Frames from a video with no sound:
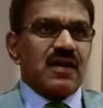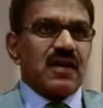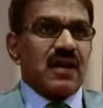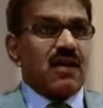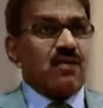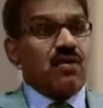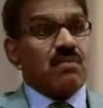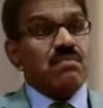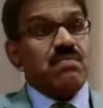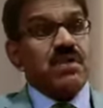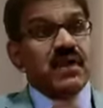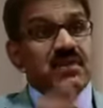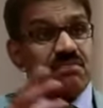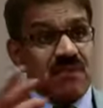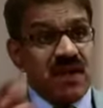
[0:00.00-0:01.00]
Now, a
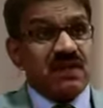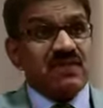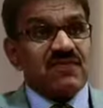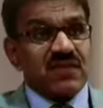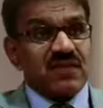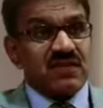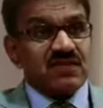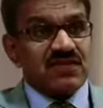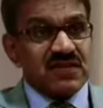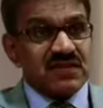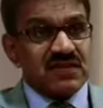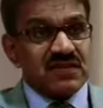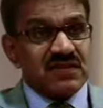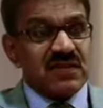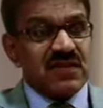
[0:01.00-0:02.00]
big benefit of
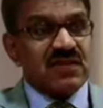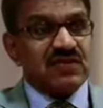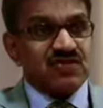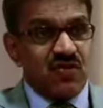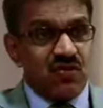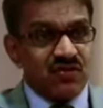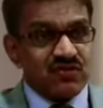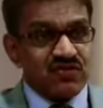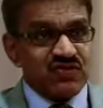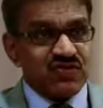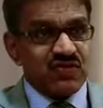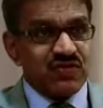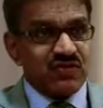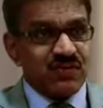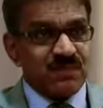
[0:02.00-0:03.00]
CTC is
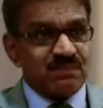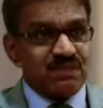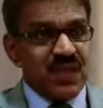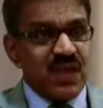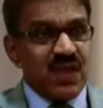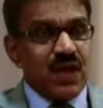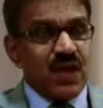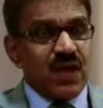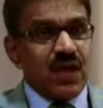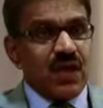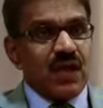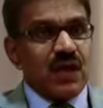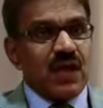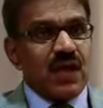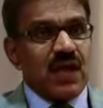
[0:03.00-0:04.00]
also
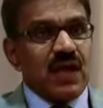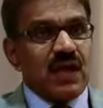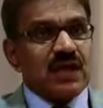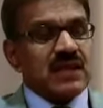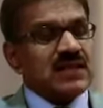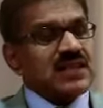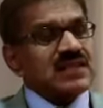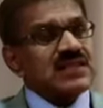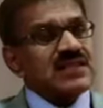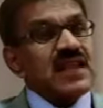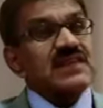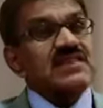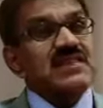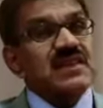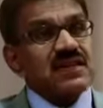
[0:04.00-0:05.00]
in the
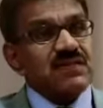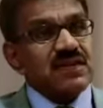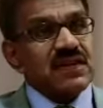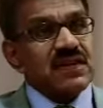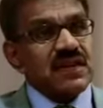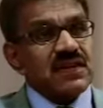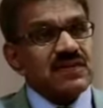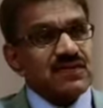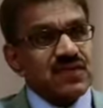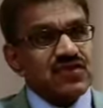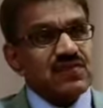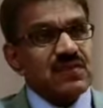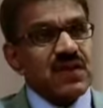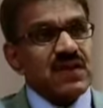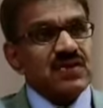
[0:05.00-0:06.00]
sensitivity test,
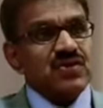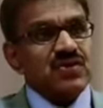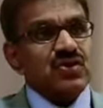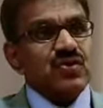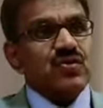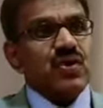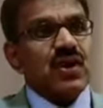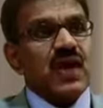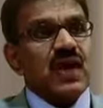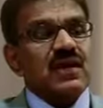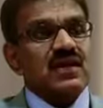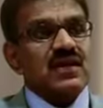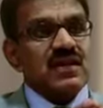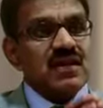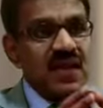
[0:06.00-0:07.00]
which means you
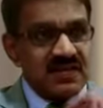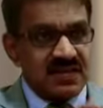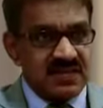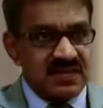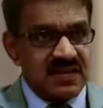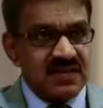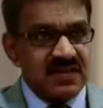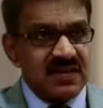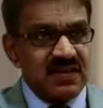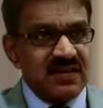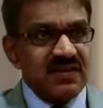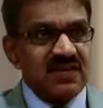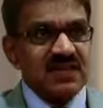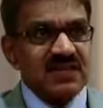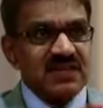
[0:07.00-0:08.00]
can test
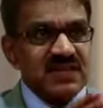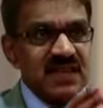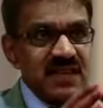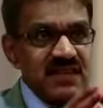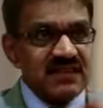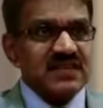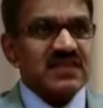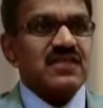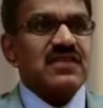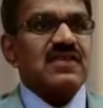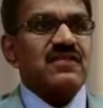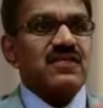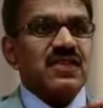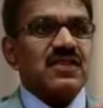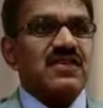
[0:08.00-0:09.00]
the
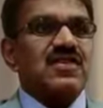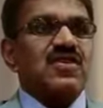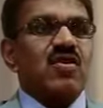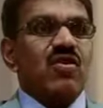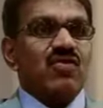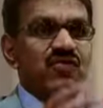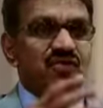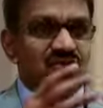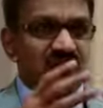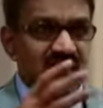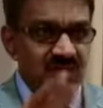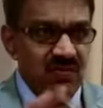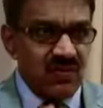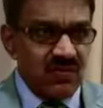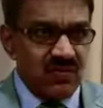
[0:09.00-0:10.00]
sensitivity of
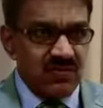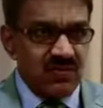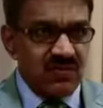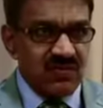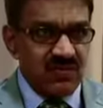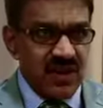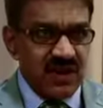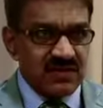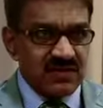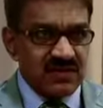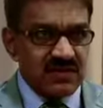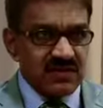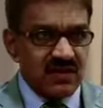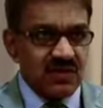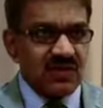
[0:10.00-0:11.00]
chemo
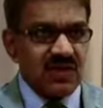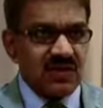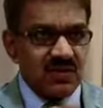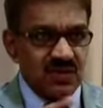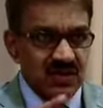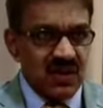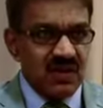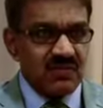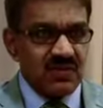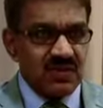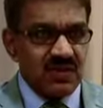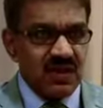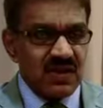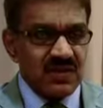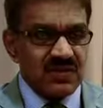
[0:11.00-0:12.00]
drugs or
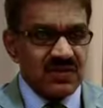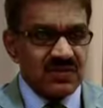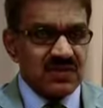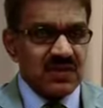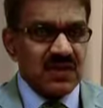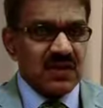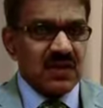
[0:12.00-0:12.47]
chemotherapeutic agents,